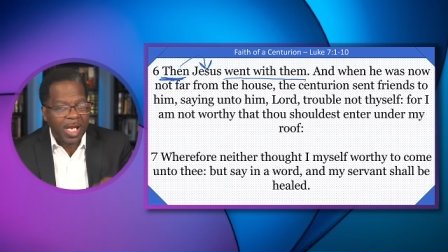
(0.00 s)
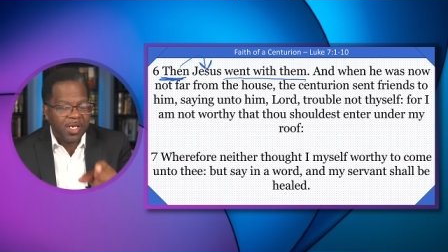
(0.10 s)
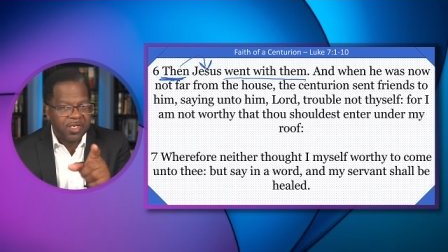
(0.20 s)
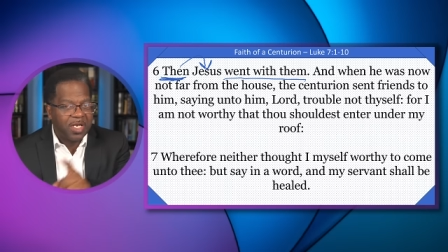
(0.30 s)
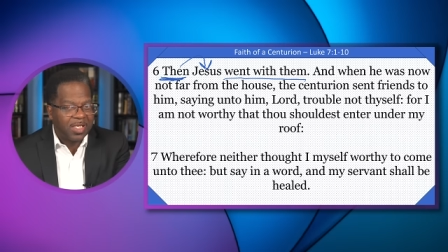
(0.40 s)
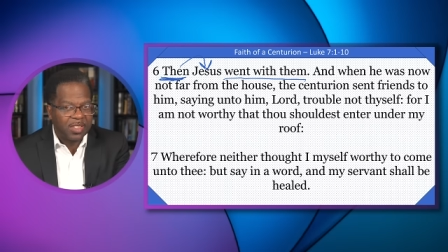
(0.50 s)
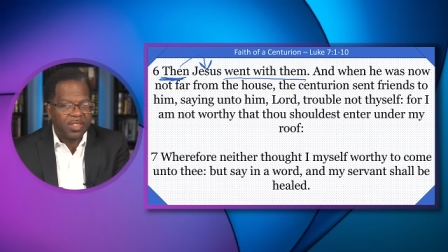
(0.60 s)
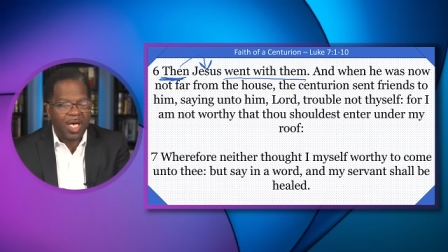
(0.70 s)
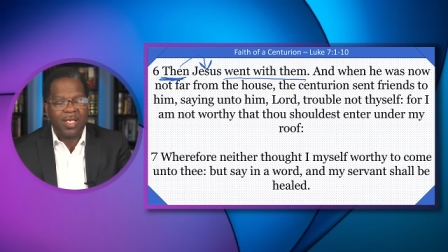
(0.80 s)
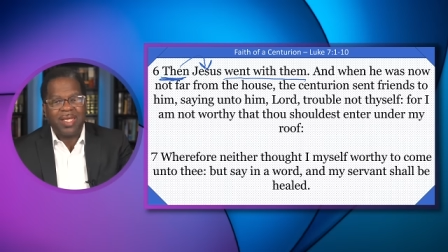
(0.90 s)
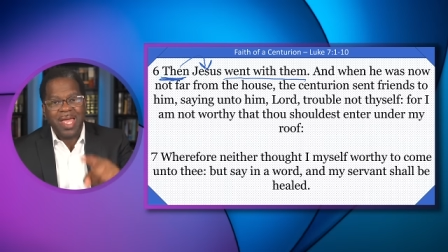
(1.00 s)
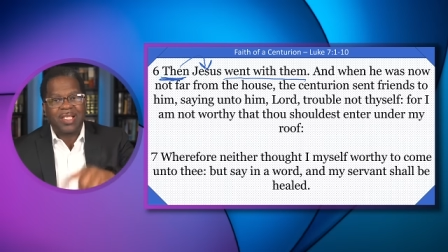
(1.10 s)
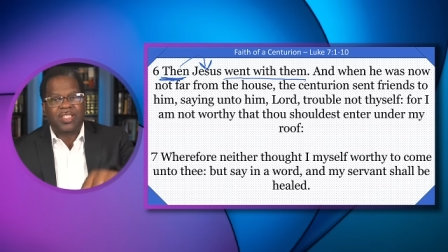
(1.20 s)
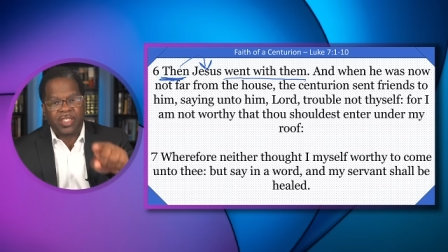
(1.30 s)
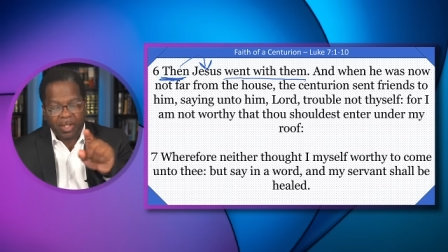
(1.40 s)
That does not
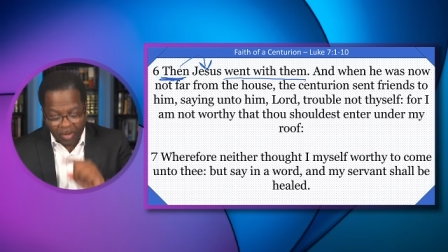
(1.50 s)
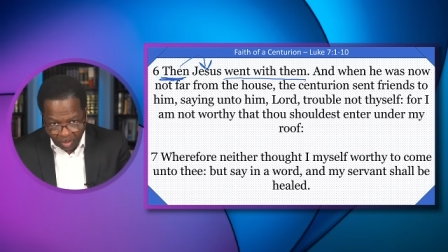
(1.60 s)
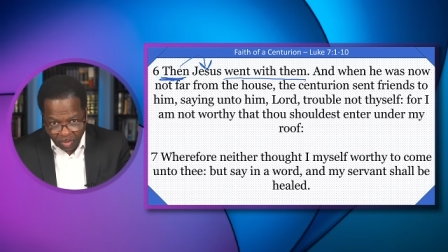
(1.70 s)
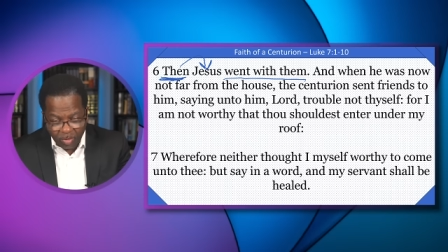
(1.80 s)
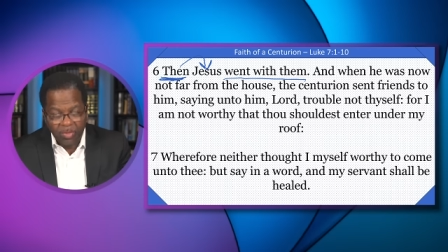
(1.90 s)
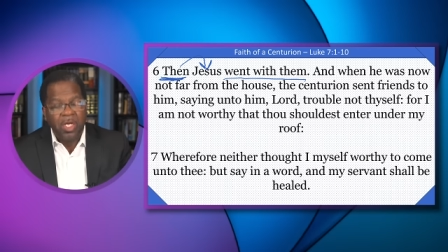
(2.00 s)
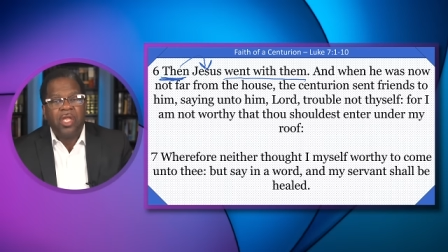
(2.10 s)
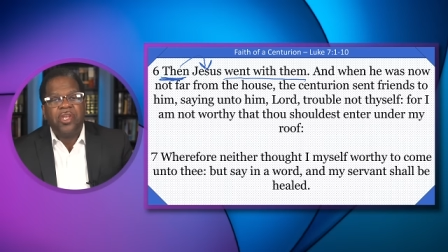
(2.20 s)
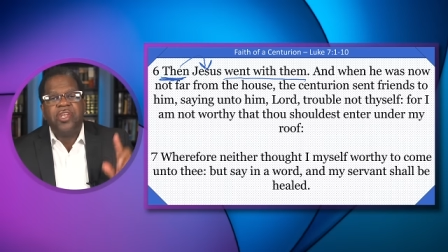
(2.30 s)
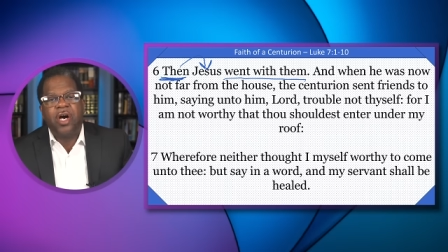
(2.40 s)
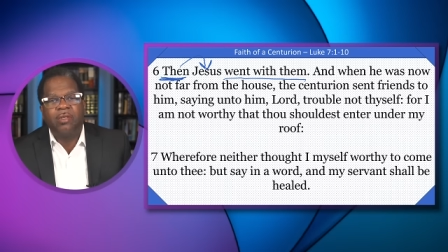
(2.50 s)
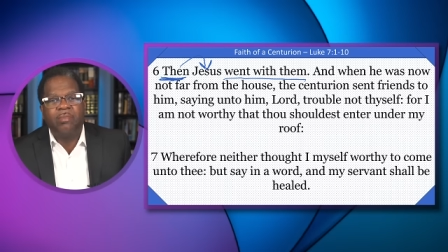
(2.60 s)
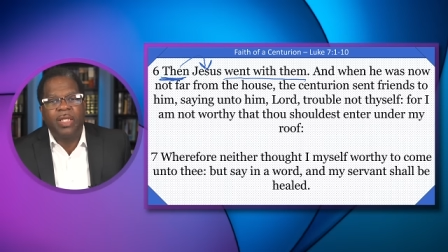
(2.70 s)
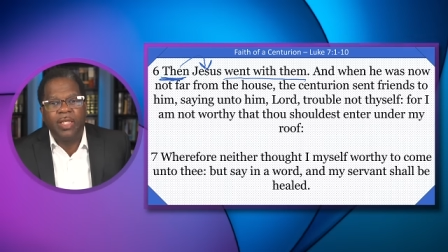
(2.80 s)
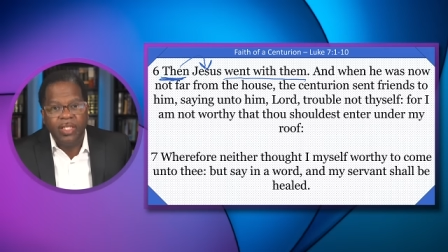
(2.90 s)
exclude
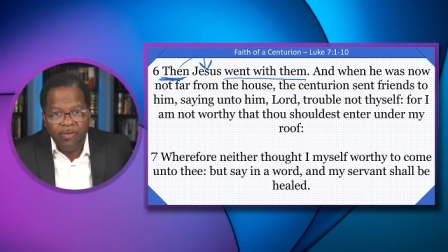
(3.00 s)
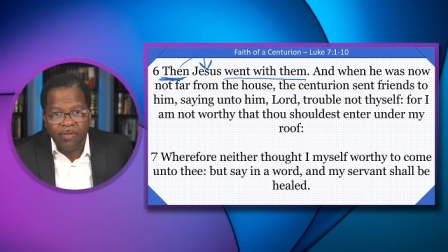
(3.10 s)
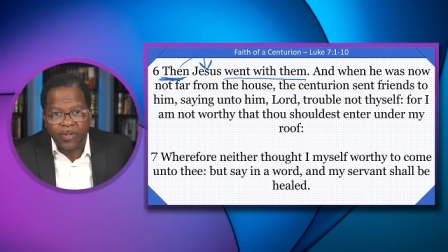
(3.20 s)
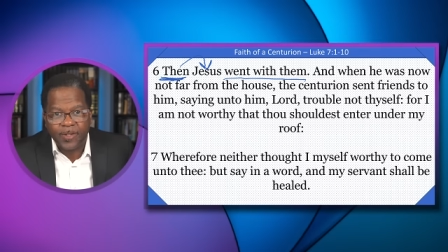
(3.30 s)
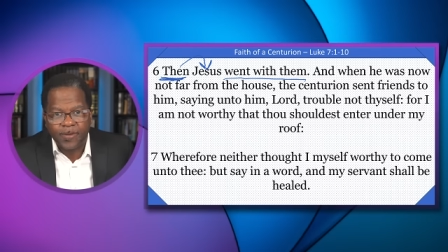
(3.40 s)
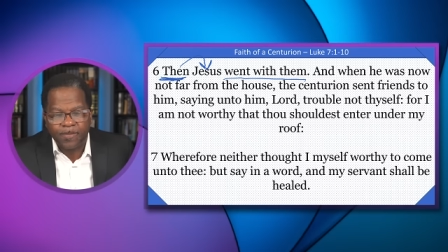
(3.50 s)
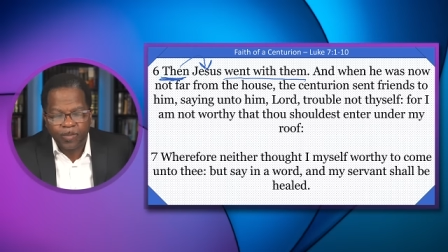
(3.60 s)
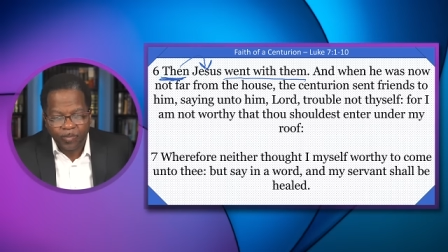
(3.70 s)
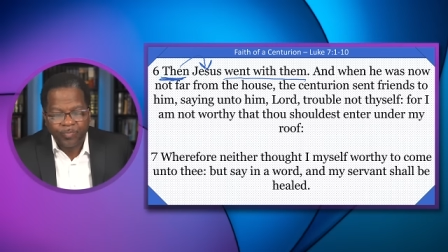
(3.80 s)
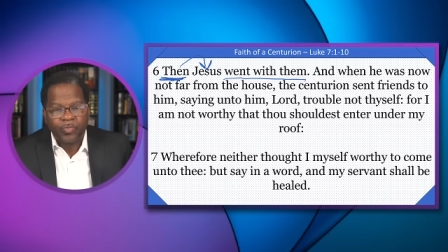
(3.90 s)
non-believers.